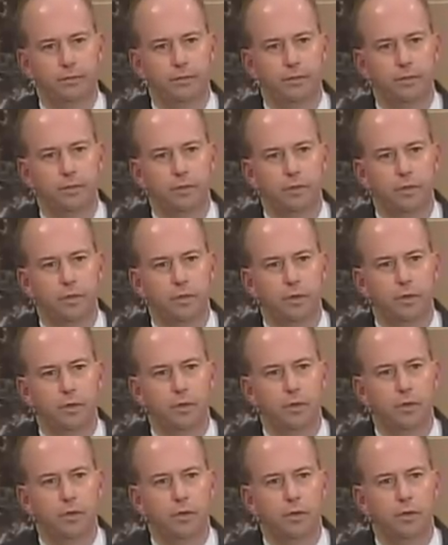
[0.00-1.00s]

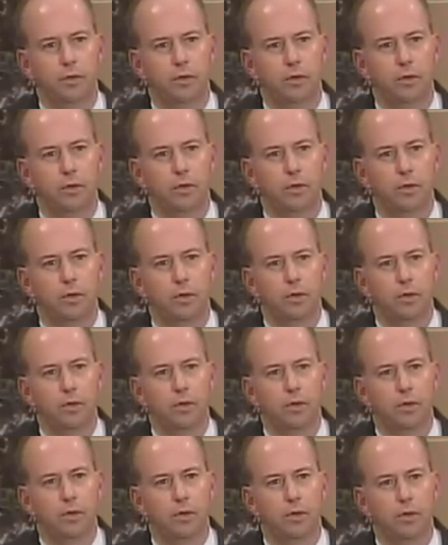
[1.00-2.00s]

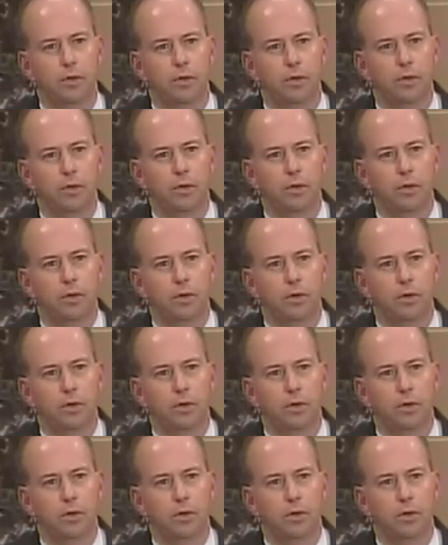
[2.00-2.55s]
(silence)